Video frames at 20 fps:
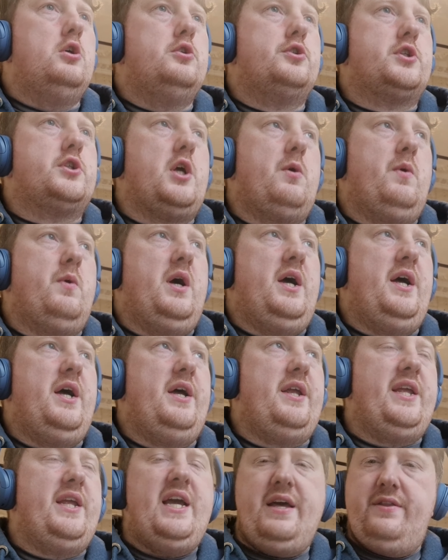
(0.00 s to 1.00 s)
So
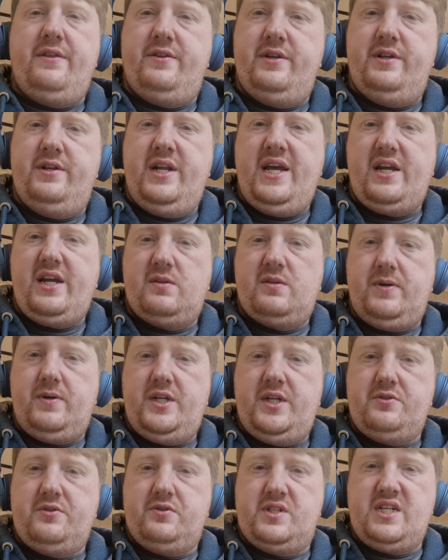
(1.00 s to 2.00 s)
yeah, the next
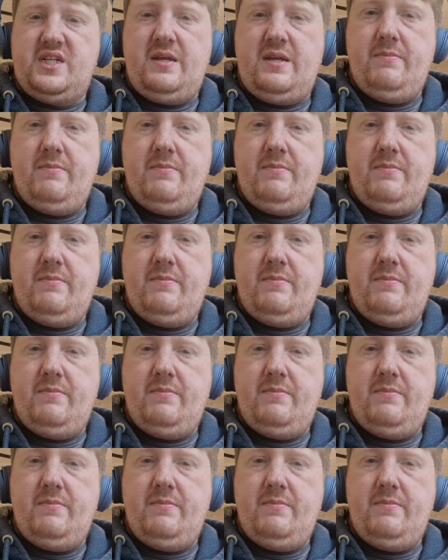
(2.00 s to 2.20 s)
place you'll see